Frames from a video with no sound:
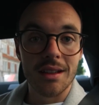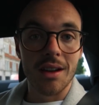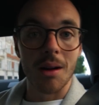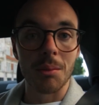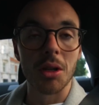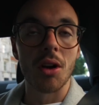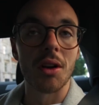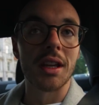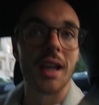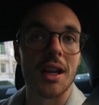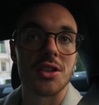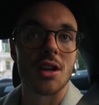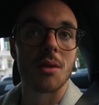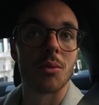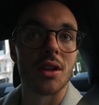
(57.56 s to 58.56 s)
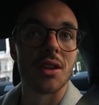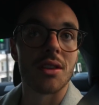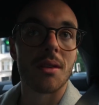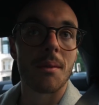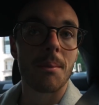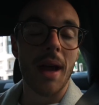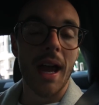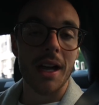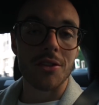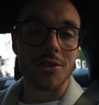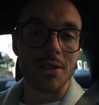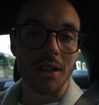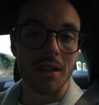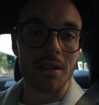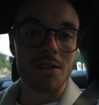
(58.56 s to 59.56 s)
I'm going to catch up with
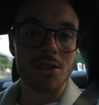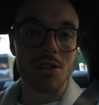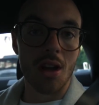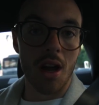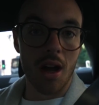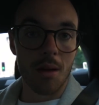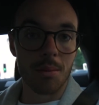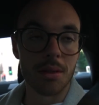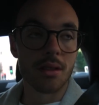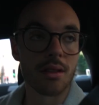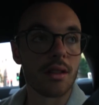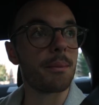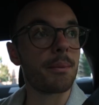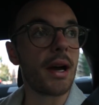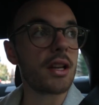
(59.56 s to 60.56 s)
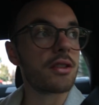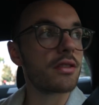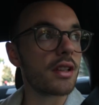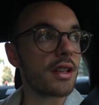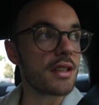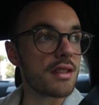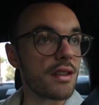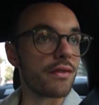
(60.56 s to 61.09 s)
Patrick Sharp. Patrick is the